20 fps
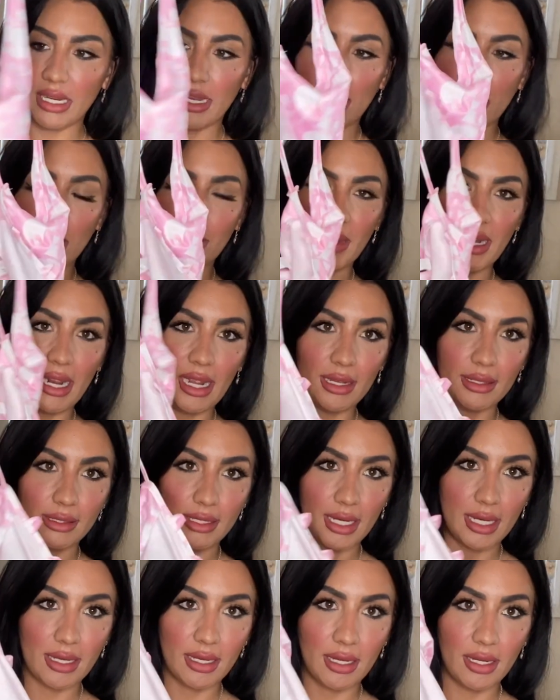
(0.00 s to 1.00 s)
It has
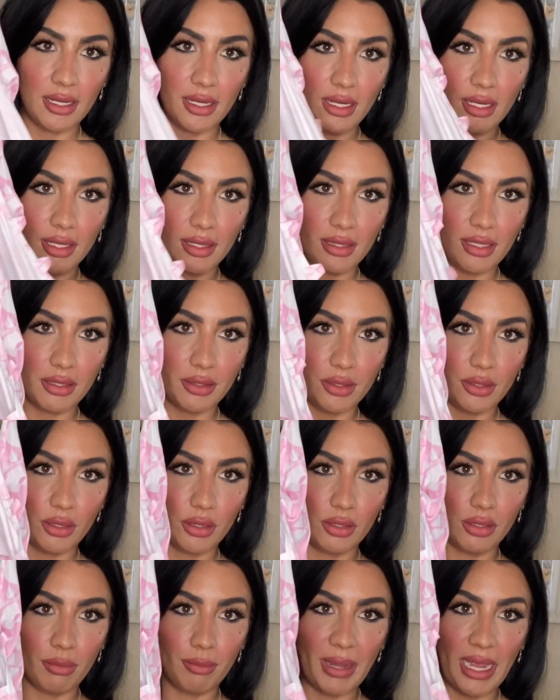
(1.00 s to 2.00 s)
like the
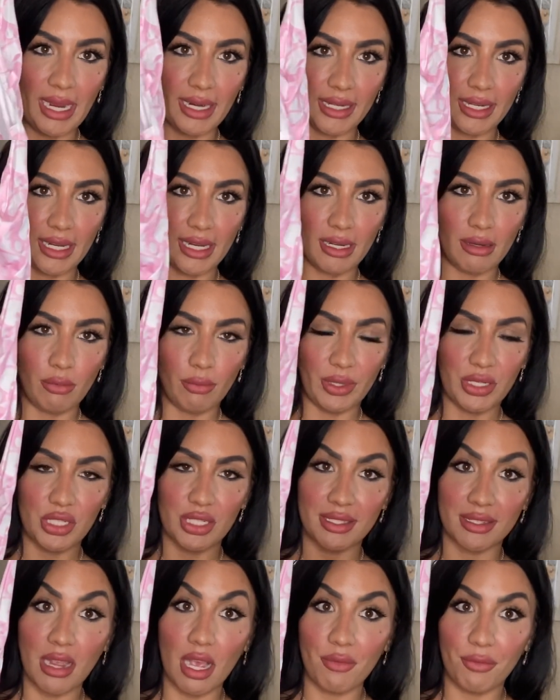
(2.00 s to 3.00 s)
little backing, which
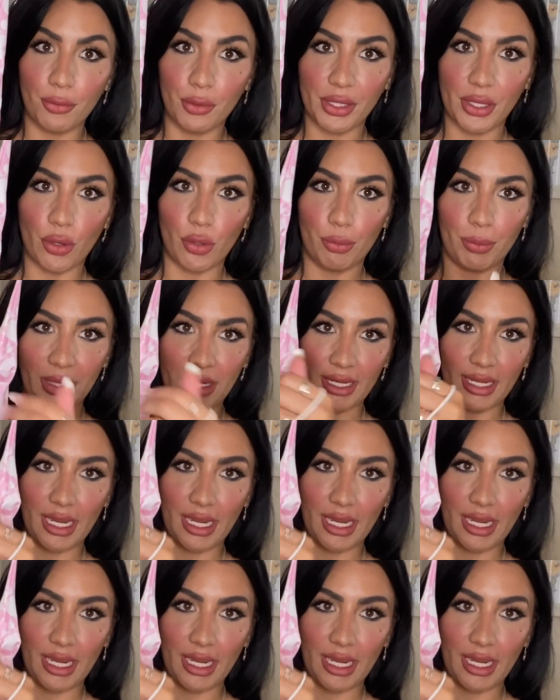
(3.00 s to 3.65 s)
is not fully open.